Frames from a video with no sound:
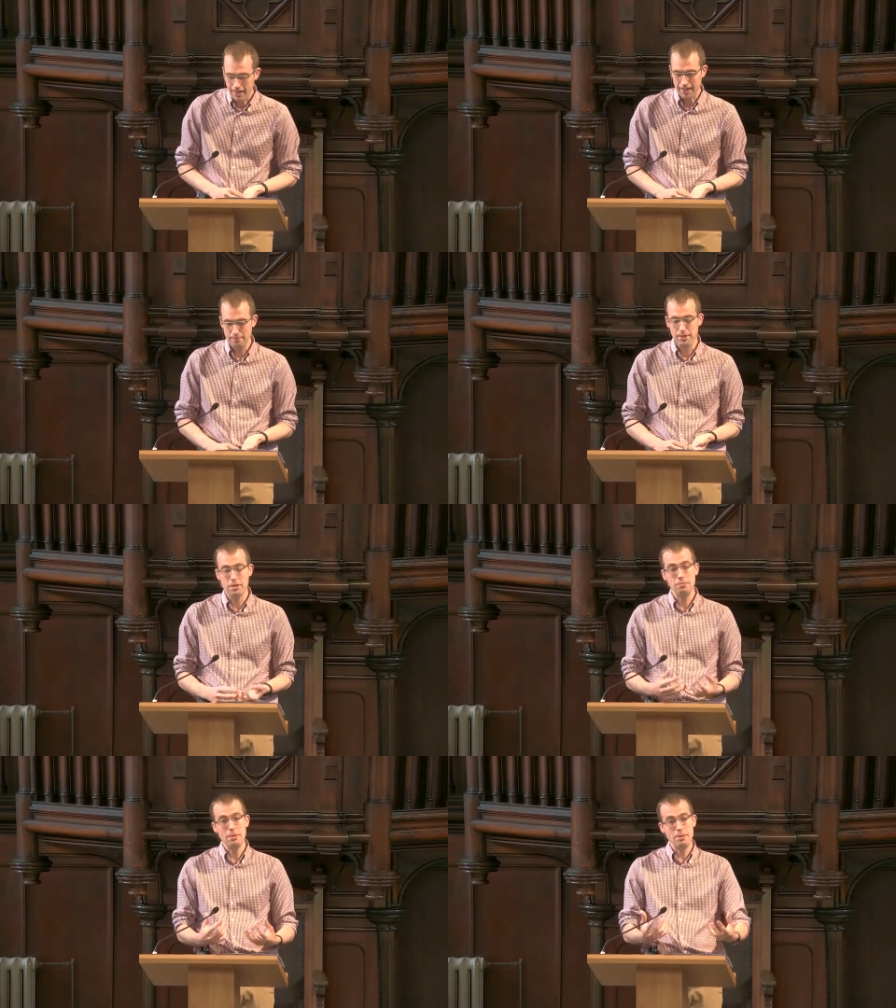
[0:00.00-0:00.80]

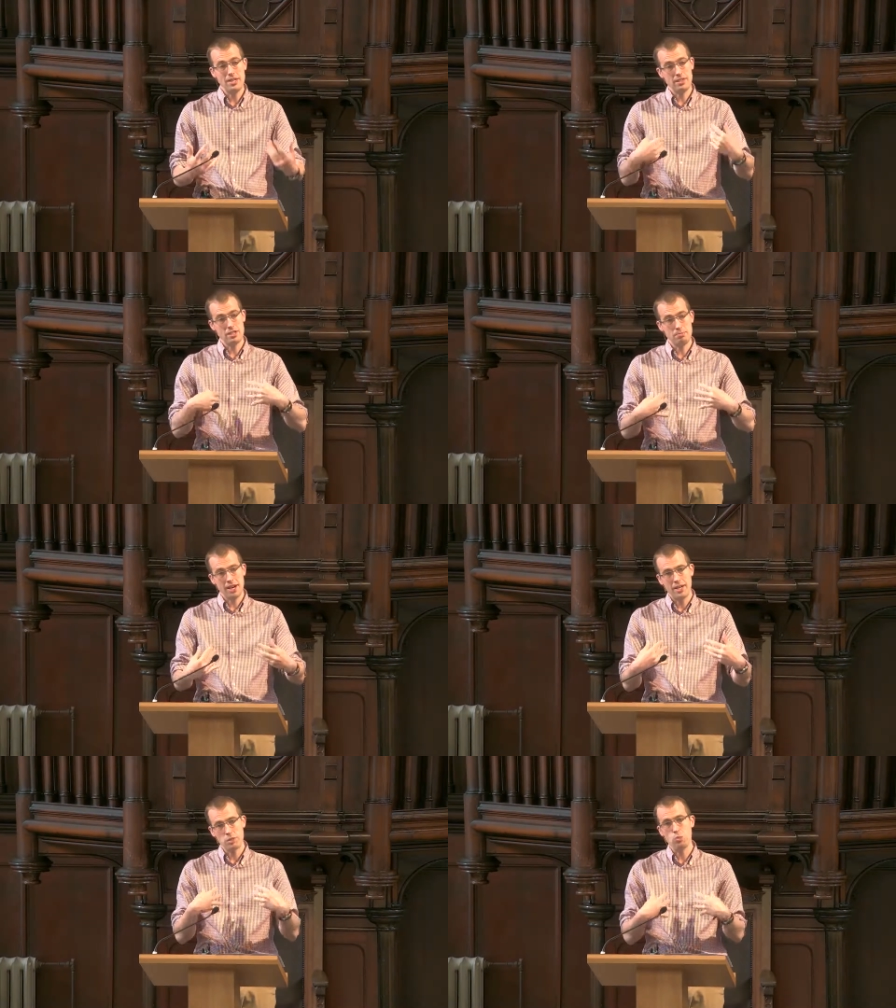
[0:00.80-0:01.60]
It may be that this
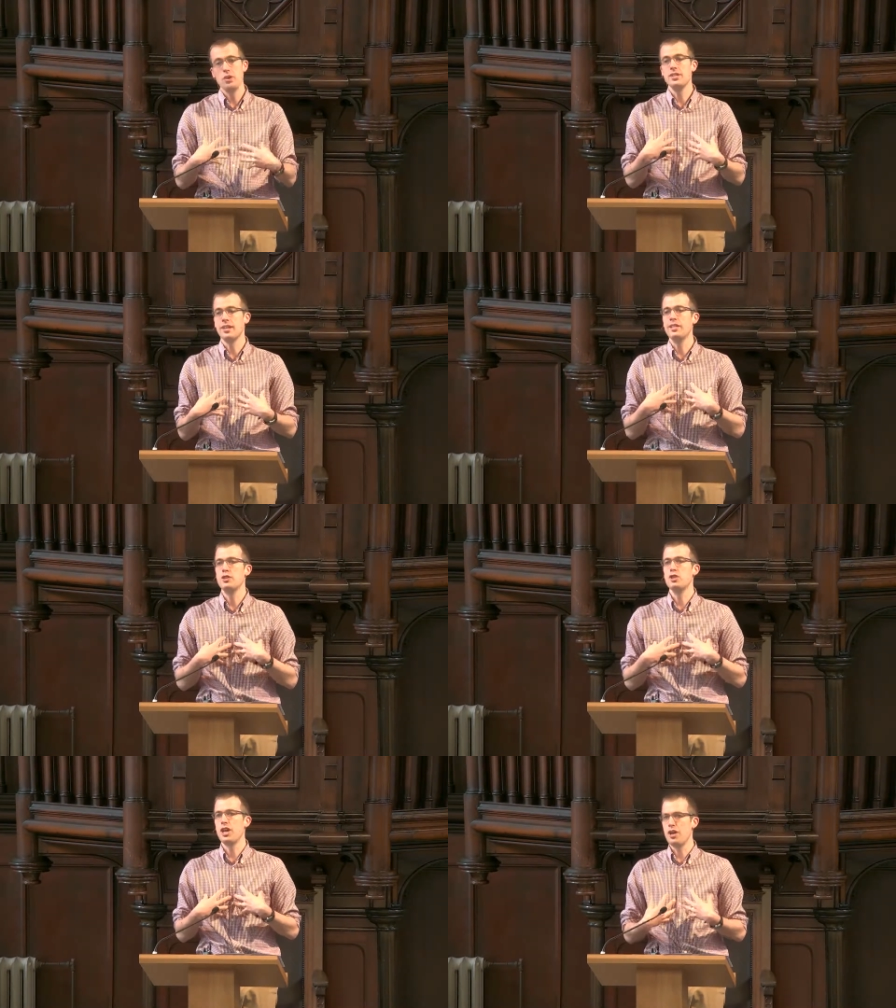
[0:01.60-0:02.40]
man is wanting
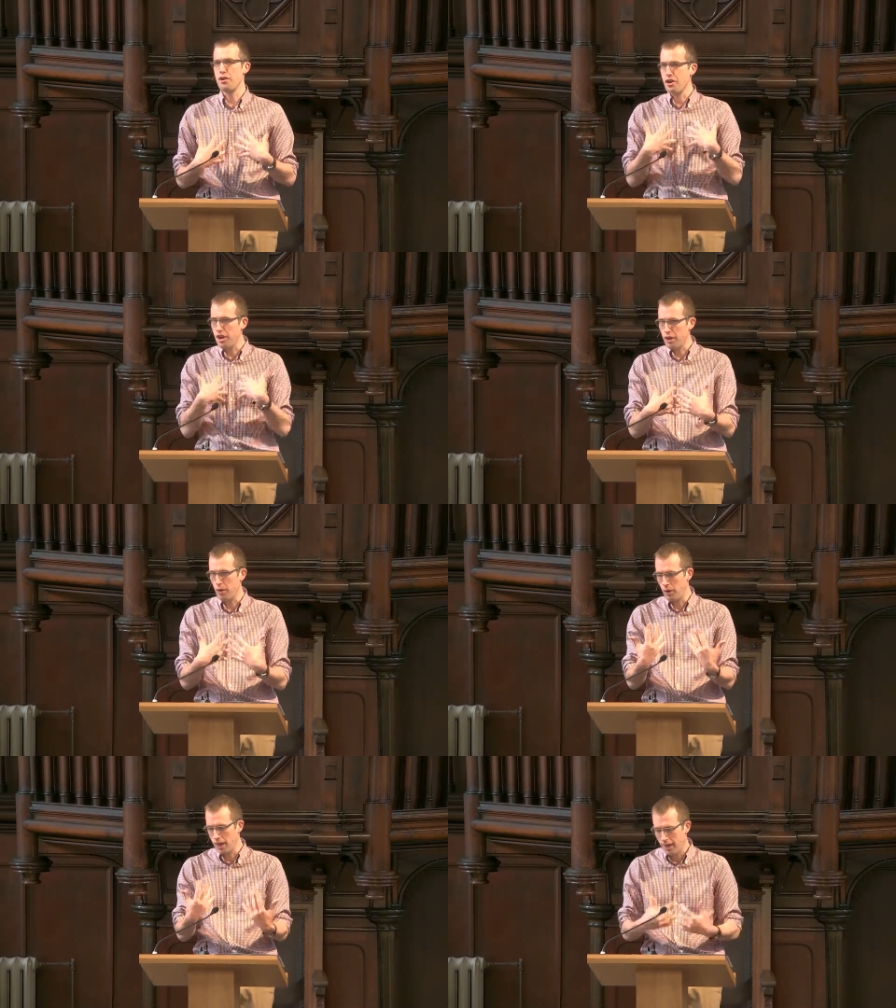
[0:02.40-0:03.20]
his share now